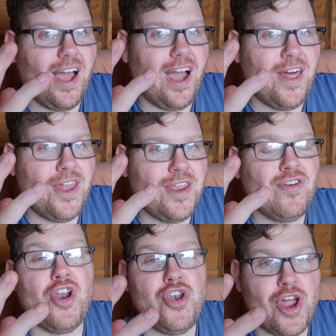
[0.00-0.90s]
and then you've
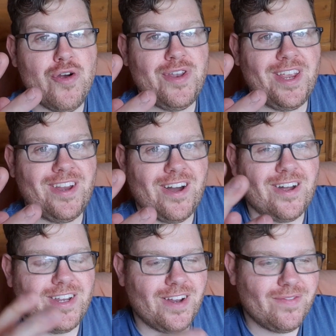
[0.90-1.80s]
got no dig
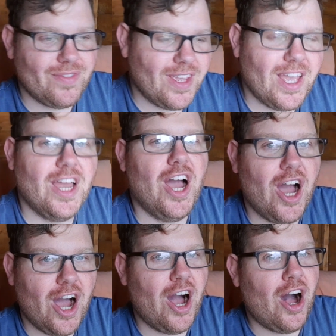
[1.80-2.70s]
gardening.
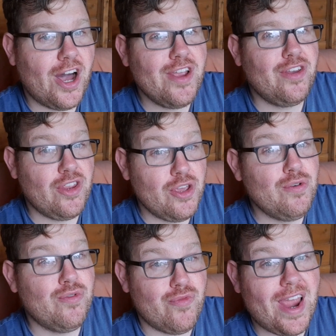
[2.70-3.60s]
I
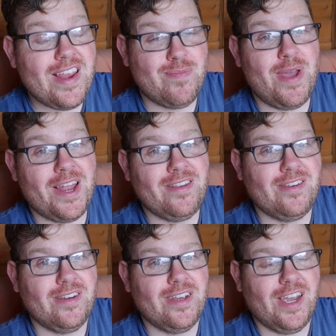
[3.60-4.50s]
use raised
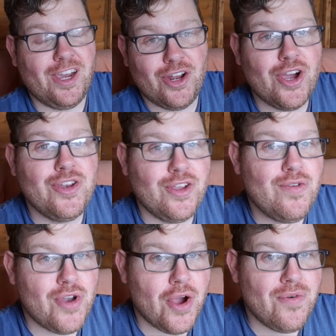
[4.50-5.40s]
beds and I do
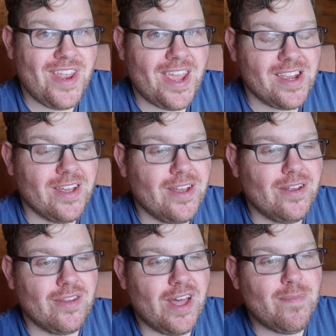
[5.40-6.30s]
no dig.
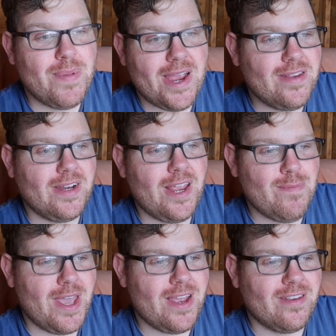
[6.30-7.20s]
So that basically
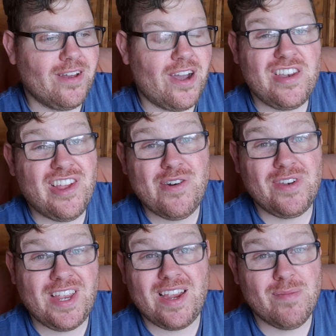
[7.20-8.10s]
means that I don't
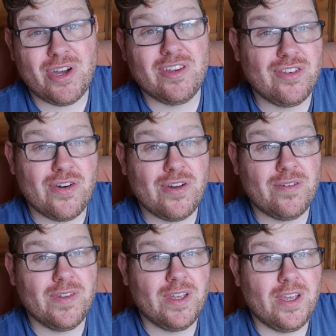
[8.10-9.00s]
dig my soil.
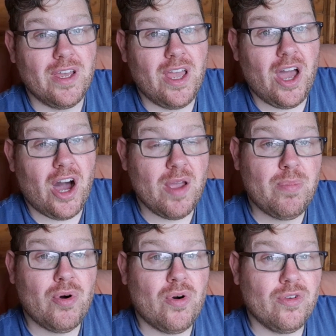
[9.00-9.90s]
I
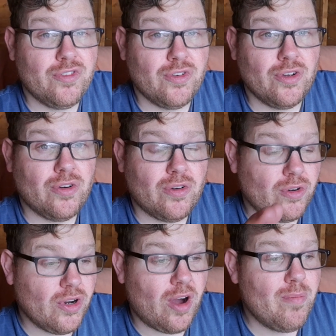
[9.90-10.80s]
put soil or
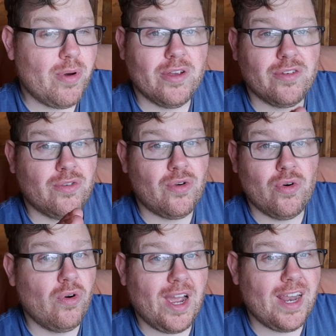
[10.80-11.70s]
compost or
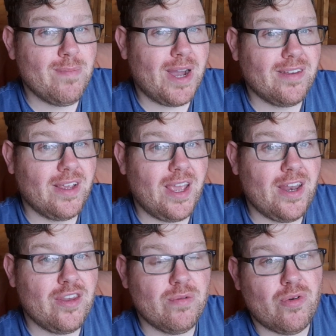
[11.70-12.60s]
organic matter
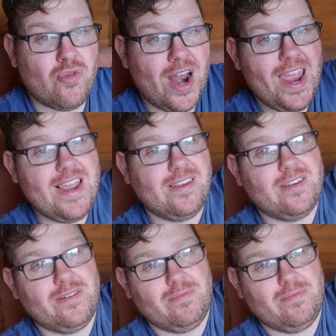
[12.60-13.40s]
into a raised